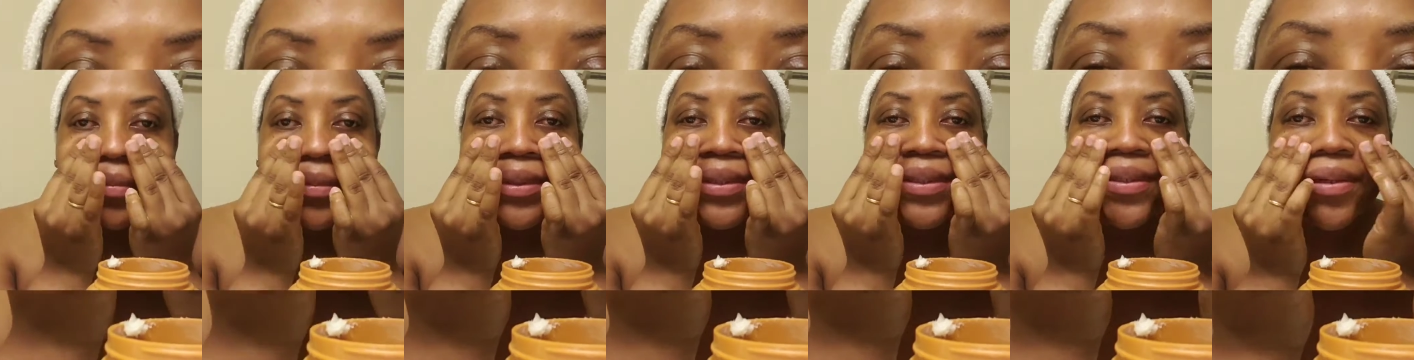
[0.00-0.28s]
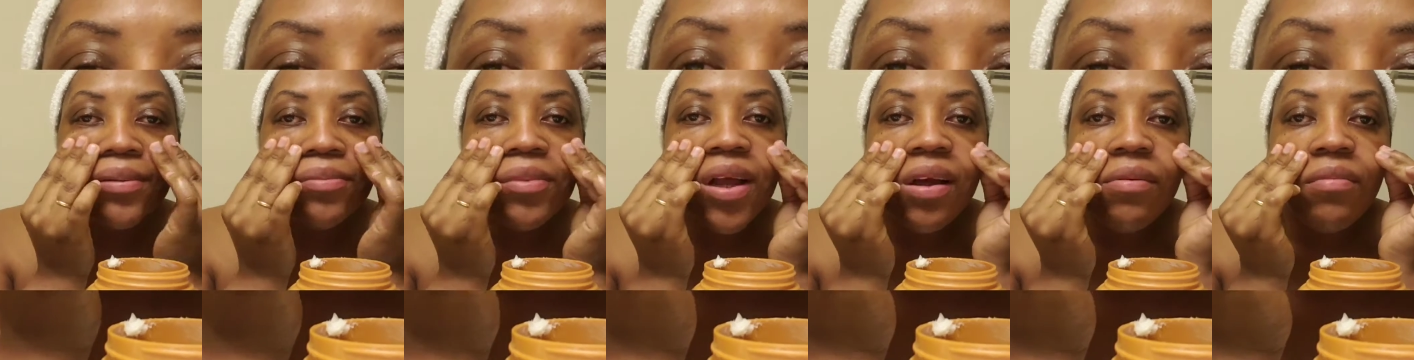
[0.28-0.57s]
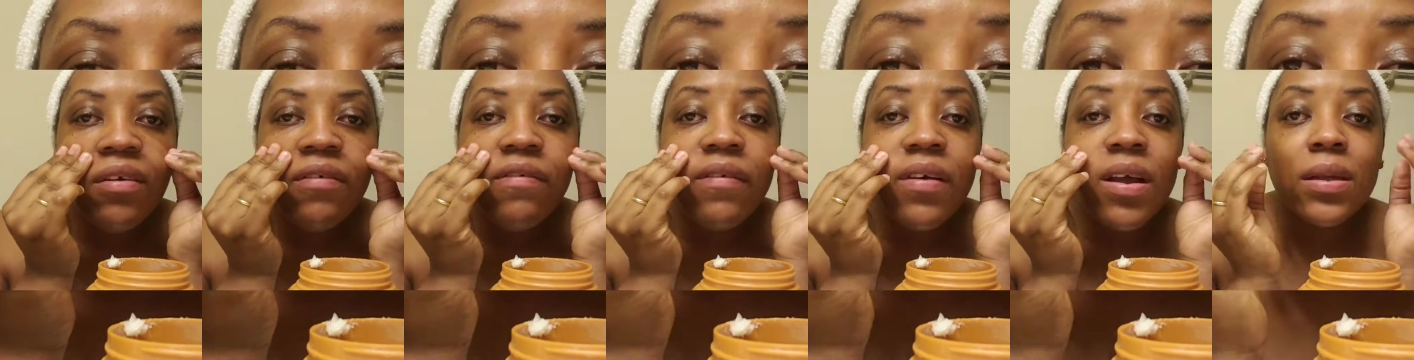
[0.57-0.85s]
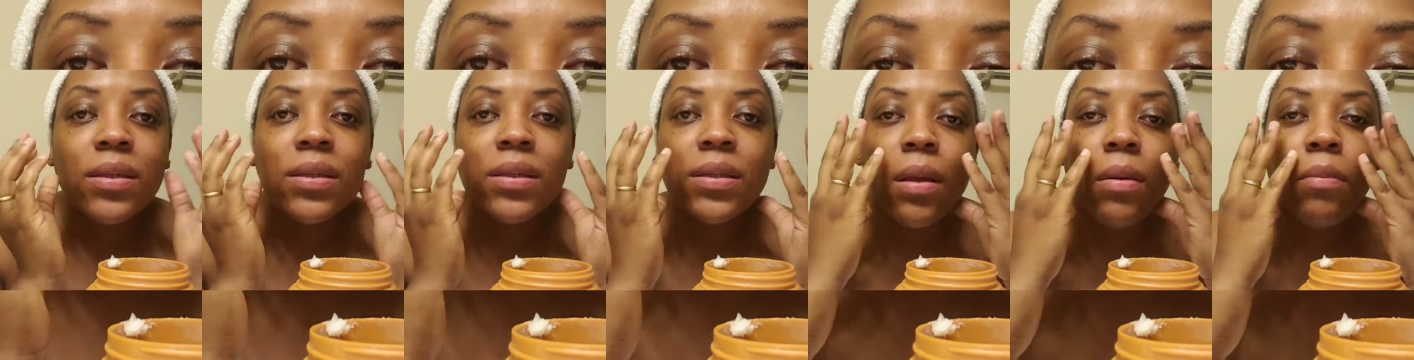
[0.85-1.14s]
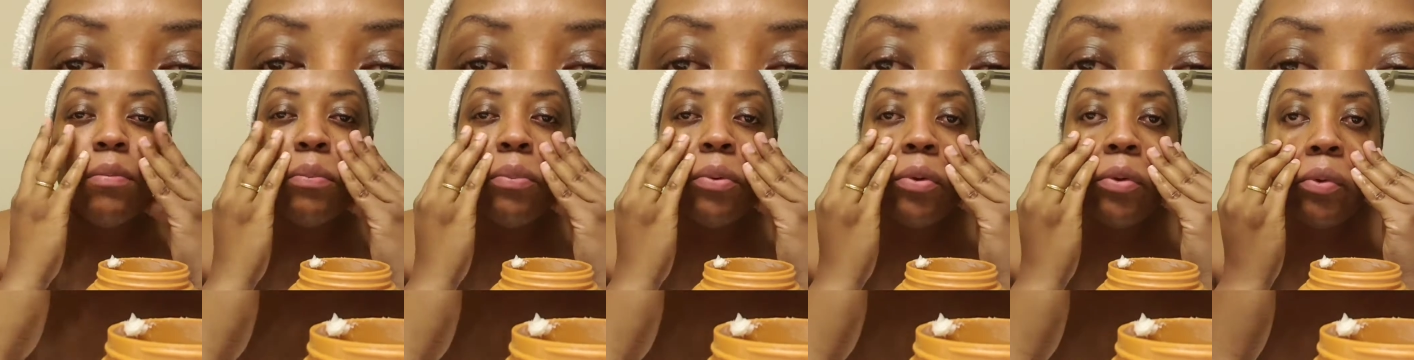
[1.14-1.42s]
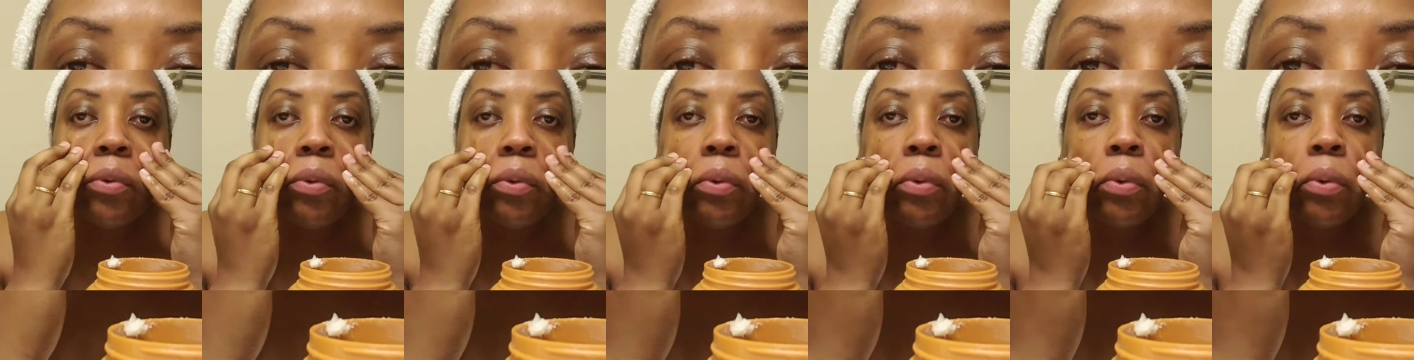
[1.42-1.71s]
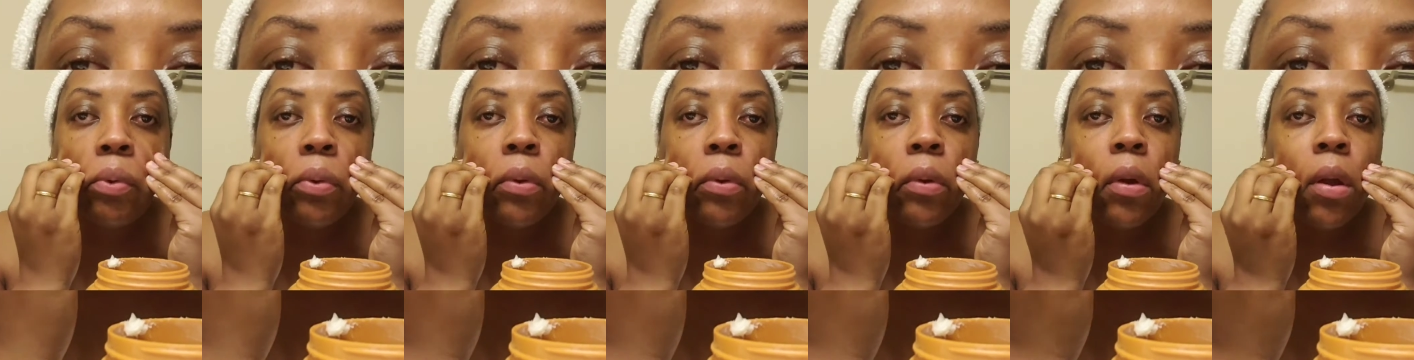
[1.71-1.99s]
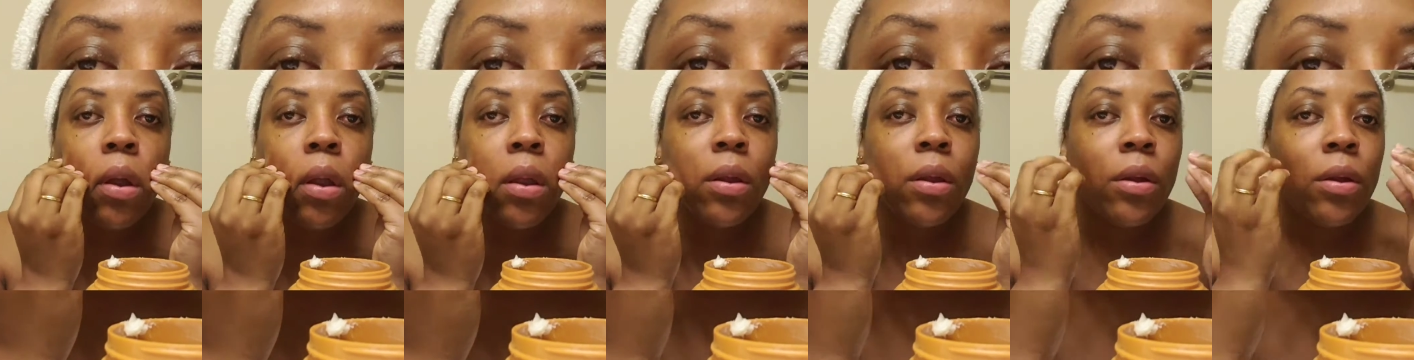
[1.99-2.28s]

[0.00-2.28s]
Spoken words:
Yep. You can see